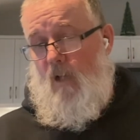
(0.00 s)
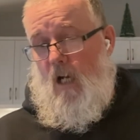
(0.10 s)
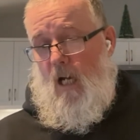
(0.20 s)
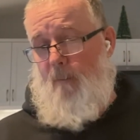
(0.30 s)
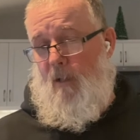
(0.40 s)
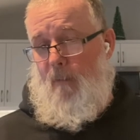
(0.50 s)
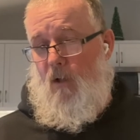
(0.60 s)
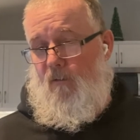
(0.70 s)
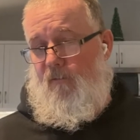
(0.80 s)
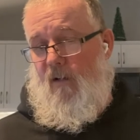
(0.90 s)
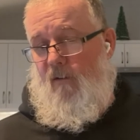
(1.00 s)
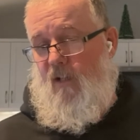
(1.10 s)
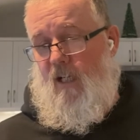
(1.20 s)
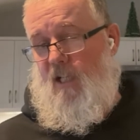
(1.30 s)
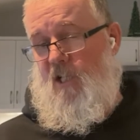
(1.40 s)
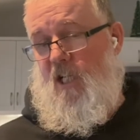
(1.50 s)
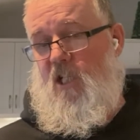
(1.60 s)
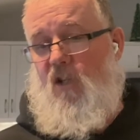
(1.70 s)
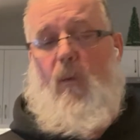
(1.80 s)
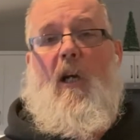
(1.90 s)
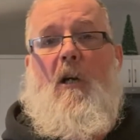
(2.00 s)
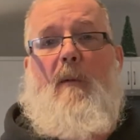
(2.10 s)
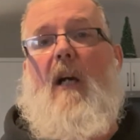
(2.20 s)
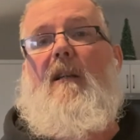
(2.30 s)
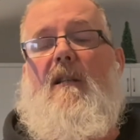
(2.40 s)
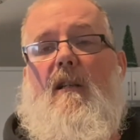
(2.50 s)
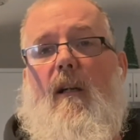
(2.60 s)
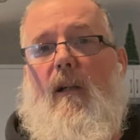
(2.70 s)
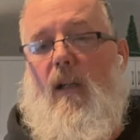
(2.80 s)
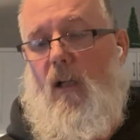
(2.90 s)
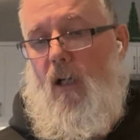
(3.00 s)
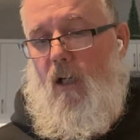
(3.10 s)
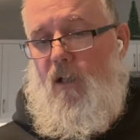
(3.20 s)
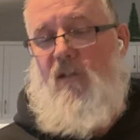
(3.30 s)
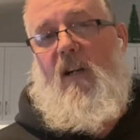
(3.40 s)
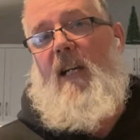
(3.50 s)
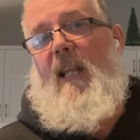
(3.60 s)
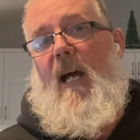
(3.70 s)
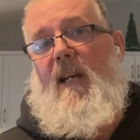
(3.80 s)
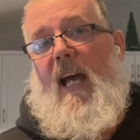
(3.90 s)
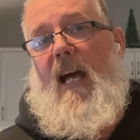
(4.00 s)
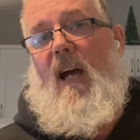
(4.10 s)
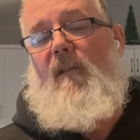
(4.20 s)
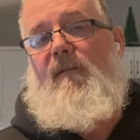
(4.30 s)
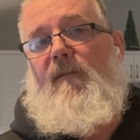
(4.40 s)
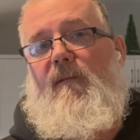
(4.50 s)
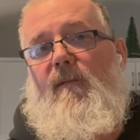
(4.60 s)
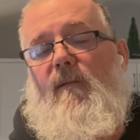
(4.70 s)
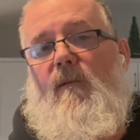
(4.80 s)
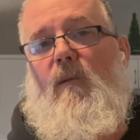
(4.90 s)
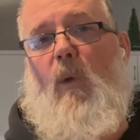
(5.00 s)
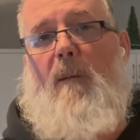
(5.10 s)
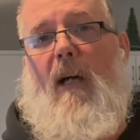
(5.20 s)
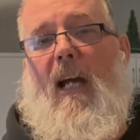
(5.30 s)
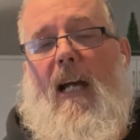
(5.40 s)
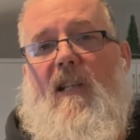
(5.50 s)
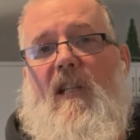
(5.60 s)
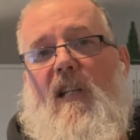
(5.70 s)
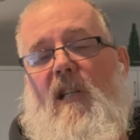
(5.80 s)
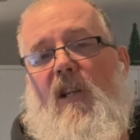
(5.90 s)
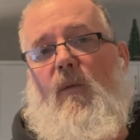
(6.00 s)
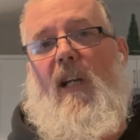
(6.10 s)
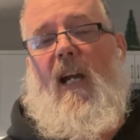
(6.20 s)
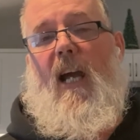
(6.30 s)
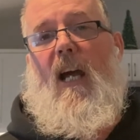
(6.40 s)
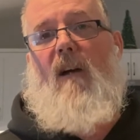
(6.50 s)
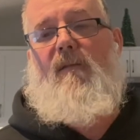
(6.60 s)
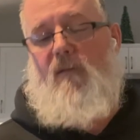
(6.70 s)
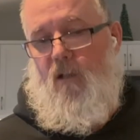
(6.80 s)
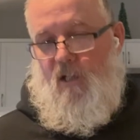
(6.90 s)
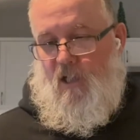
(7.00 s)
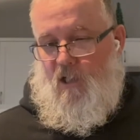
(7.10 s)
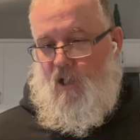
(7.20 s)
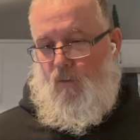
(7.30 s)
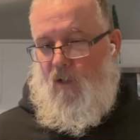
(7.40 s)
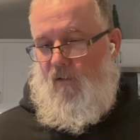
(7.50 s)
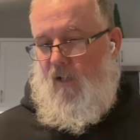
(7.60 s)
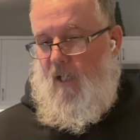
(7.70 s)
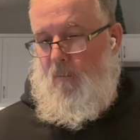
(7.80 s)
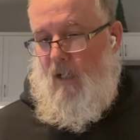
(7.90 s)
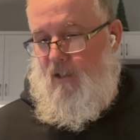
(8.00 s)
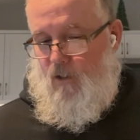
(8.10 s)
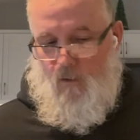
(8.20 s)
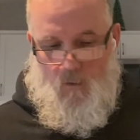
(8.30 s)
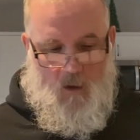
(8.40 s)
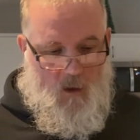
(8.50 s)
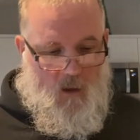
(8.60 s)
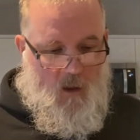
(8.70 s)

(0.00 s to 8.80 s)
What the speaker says: I'm at about 6,300 bucks. Divide that in half. What am I at? 63 and a half, or 63 divided by 2.